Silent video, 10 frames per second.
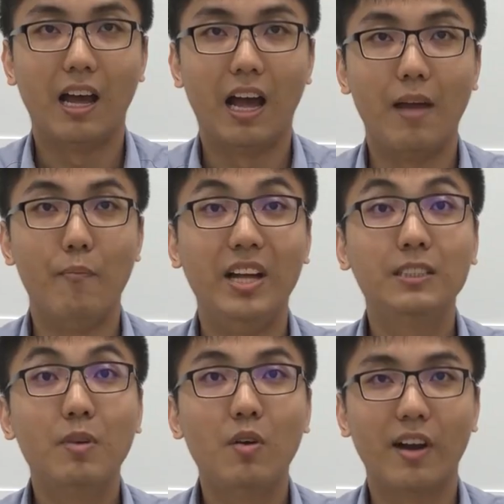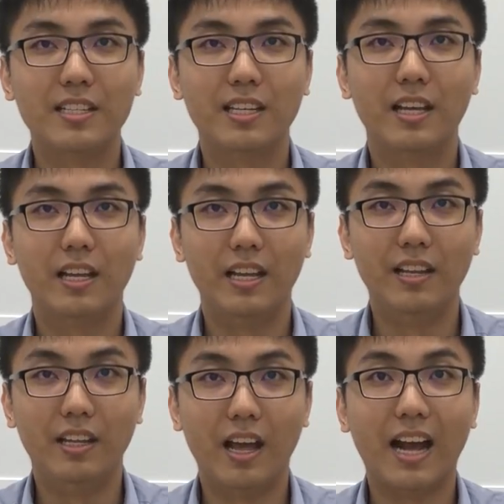I am mesmerized
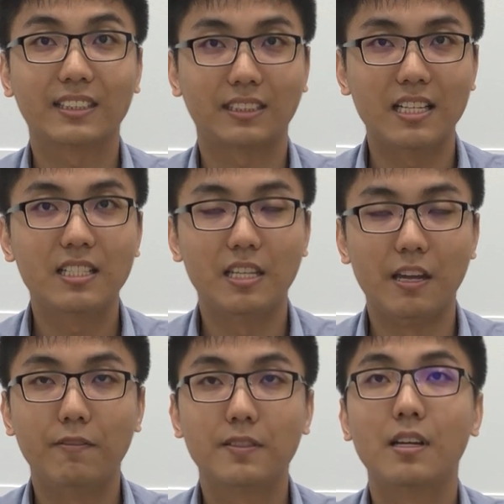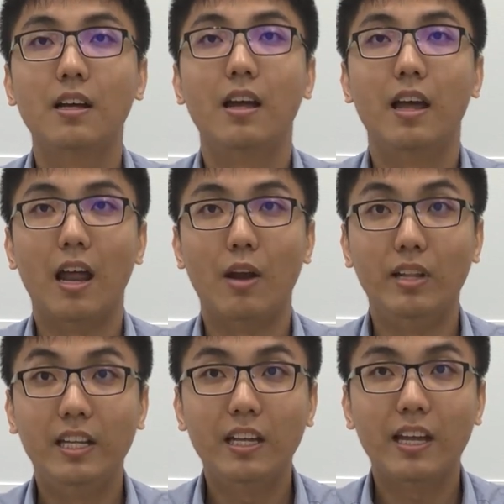in the extensive and
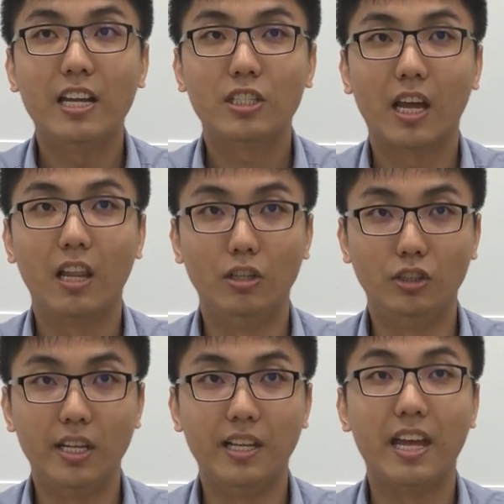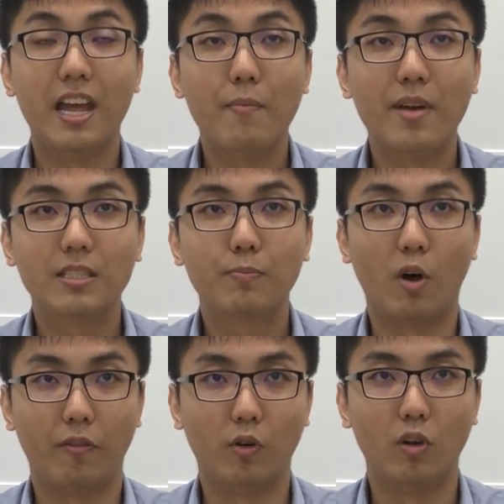leading-edge technology in AMS
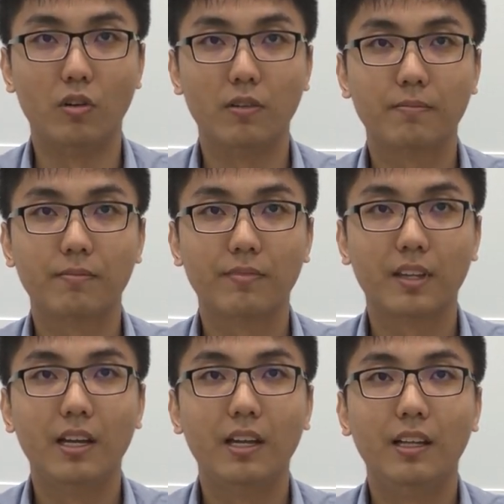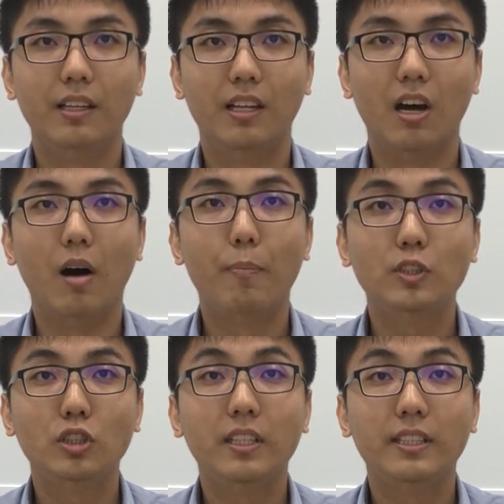portfolio. The
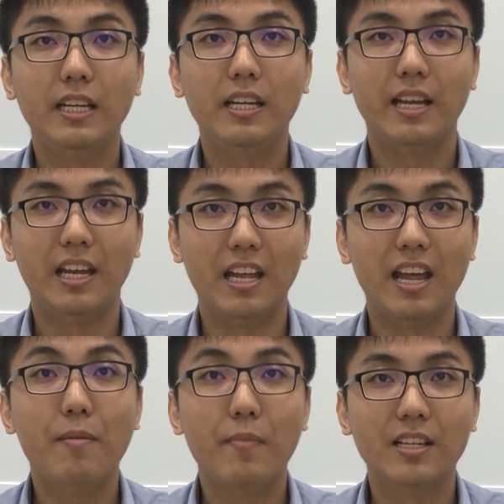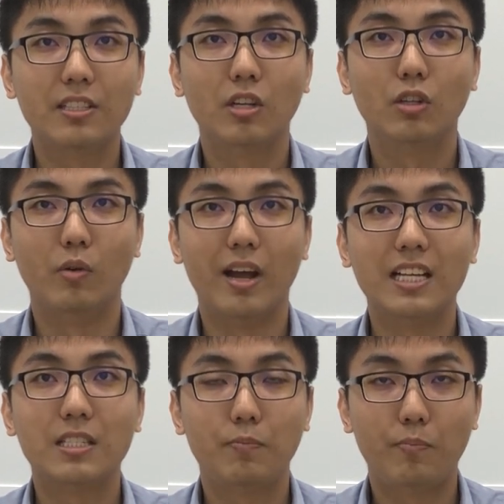opportunity in AMS to
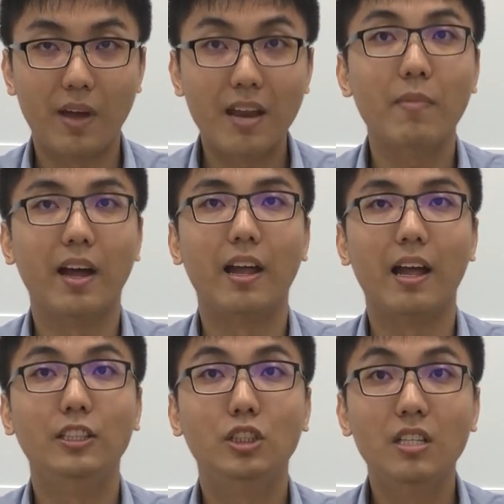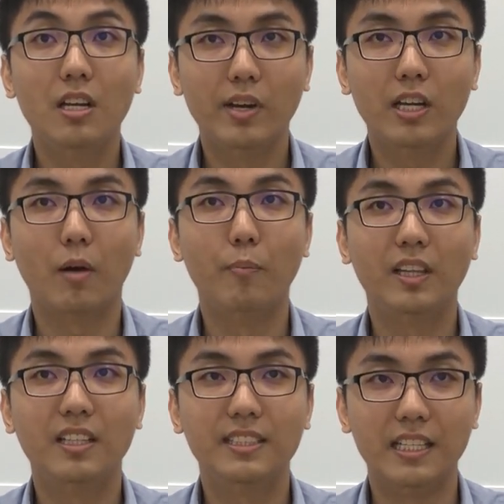expand my engineering
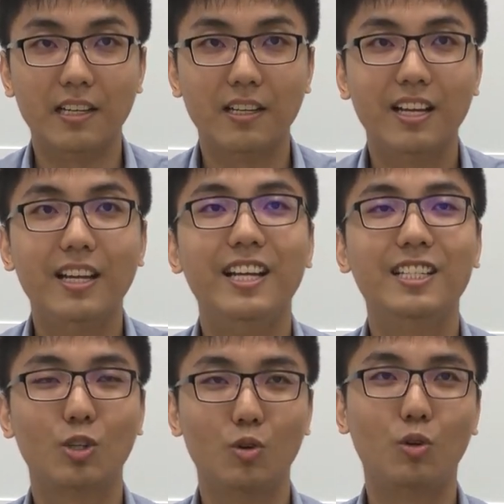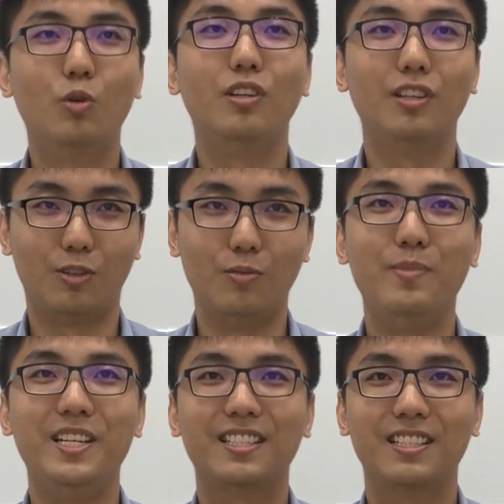competency is too good to
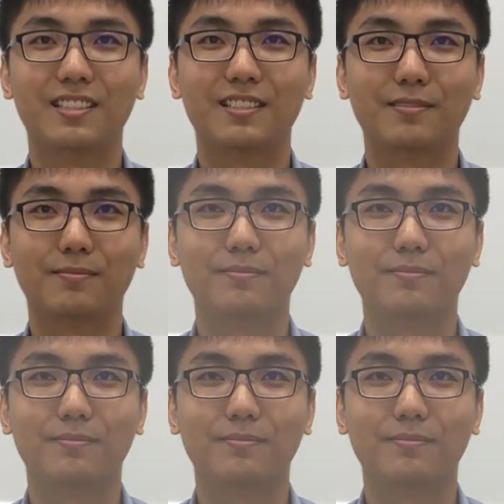miss.